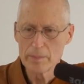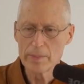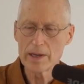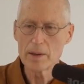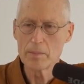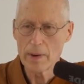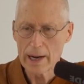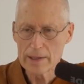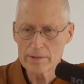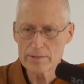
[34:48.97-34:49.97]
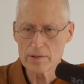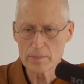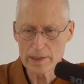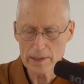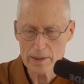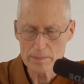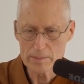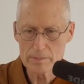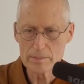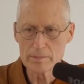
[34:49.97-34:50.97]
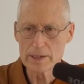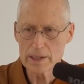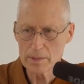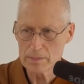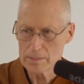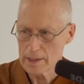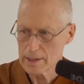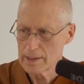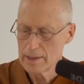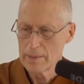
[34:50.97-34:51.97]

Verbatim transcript: become mindful, become, become uh,